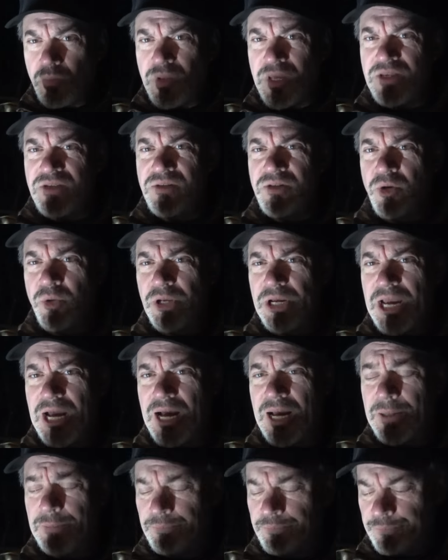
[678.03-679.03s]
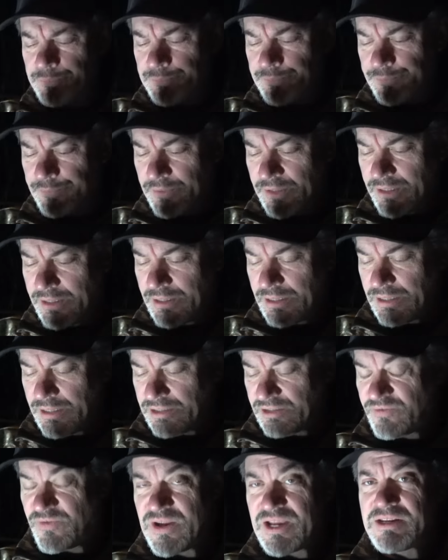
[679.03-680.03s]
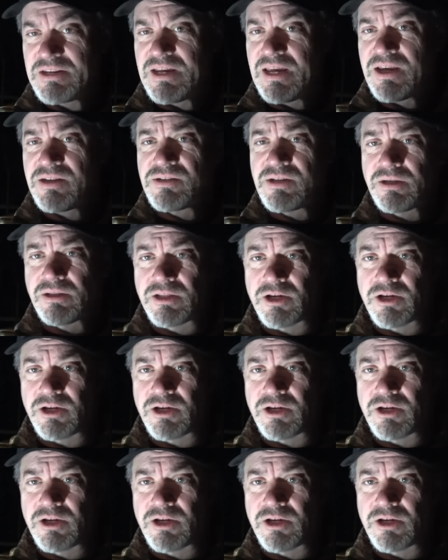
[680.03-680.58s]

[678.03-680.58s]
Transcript: It's totally hot. It's fantastic